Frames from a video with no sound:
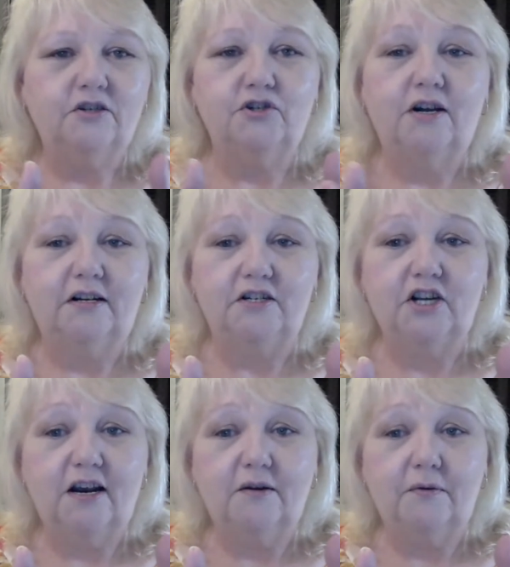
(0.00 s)
to try to
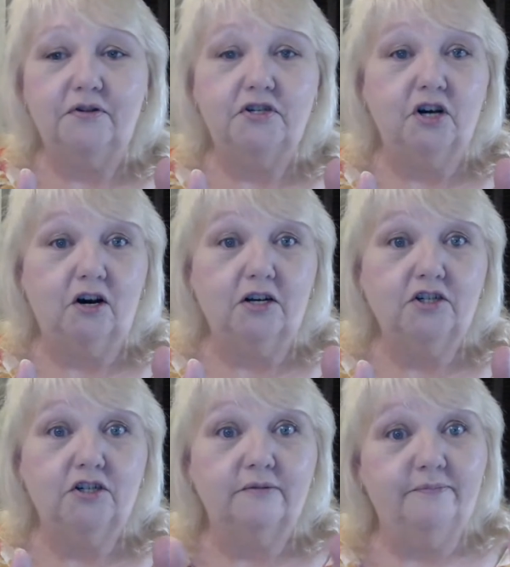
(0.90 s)
jack with
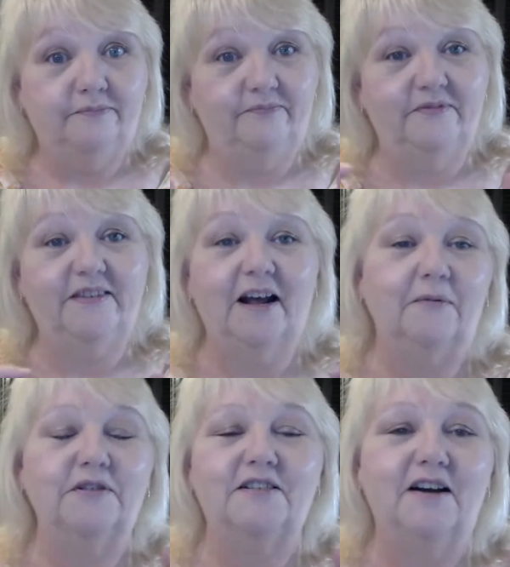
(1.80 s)
Josh.
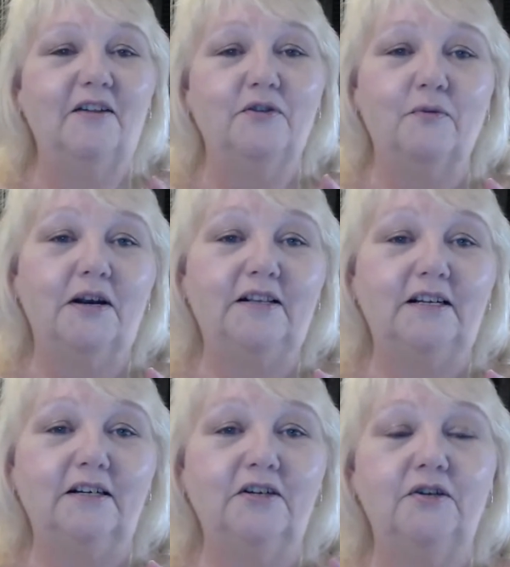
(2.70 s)
That was not the right
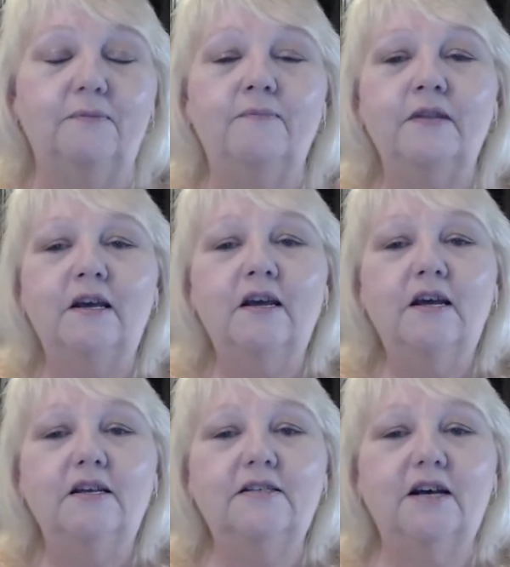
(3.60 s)
thing to do.
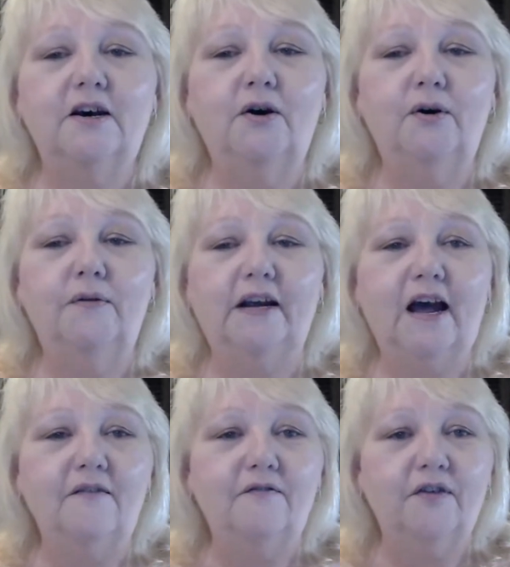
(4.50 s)
So they
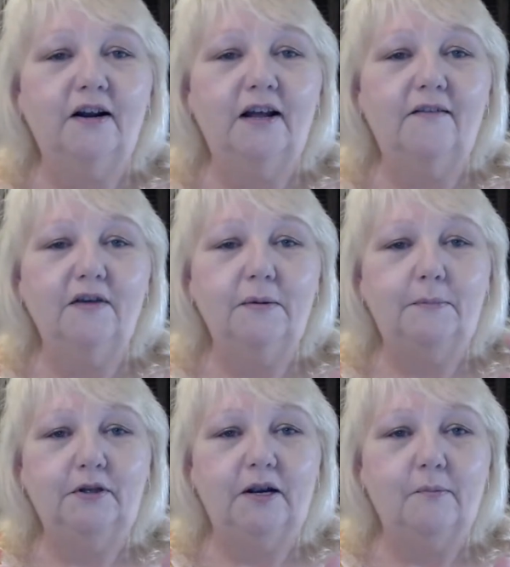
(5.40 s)
got in front of him
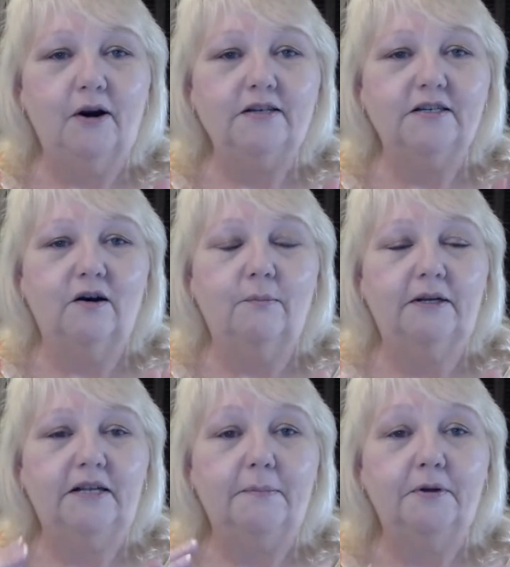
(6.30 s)
and put their brakes on,
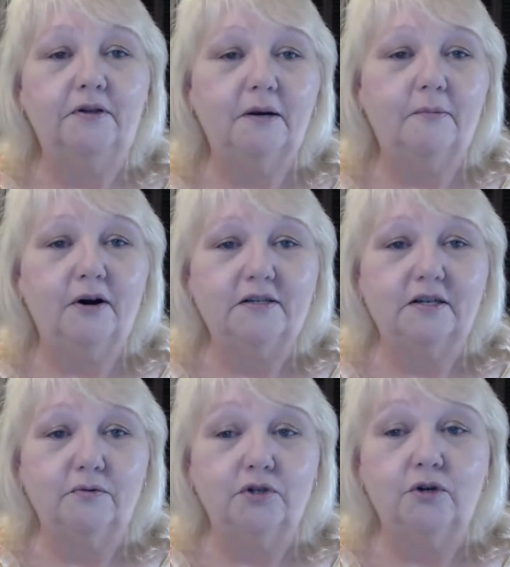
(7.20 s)
but they put their
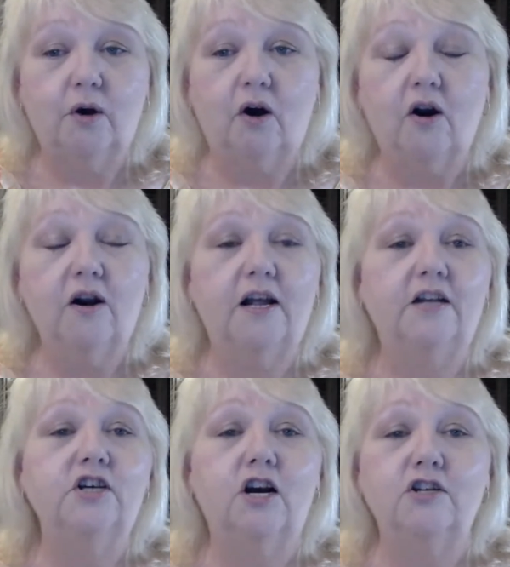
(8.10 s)
brakes on too hard,
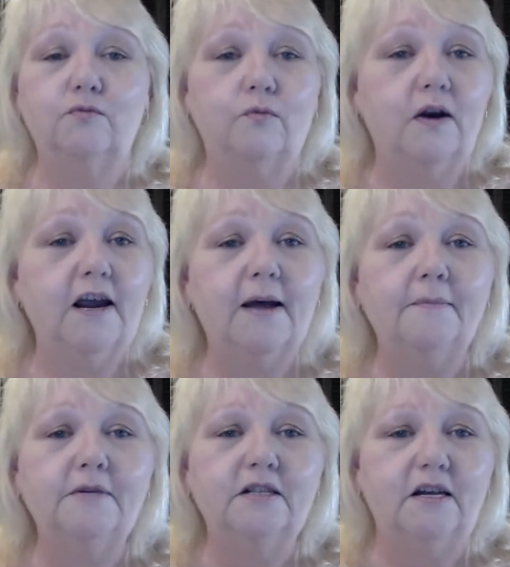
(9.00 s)
and Josh
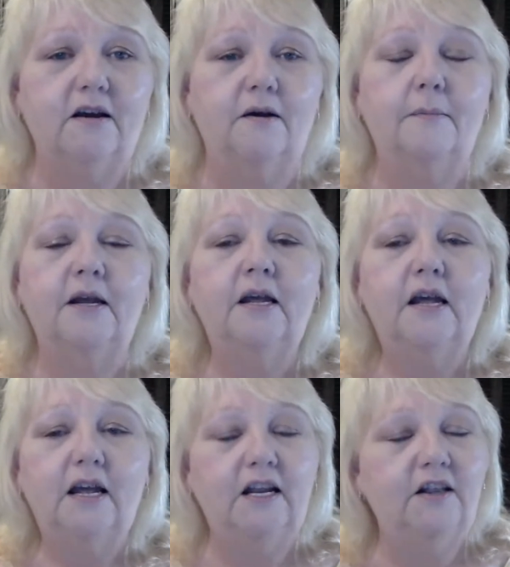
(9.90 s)
rammed them
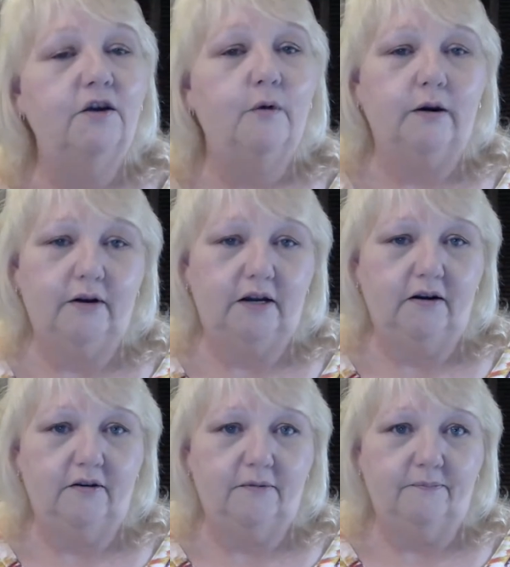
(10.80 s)
in the rear
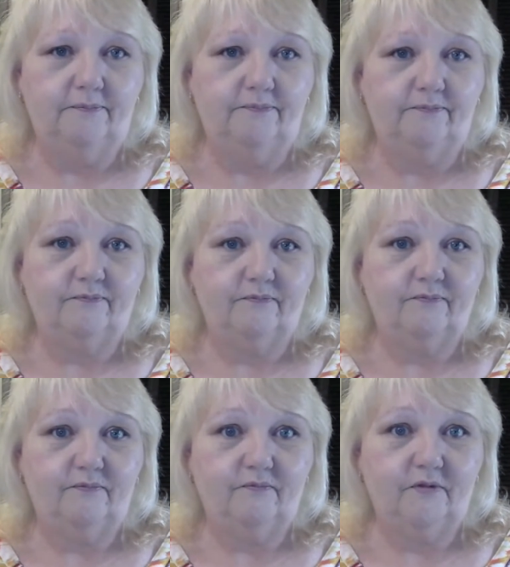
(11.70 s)
end.
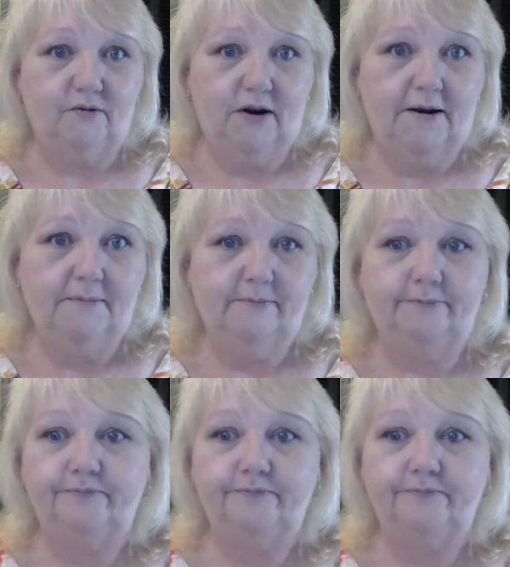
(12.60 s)
Okay?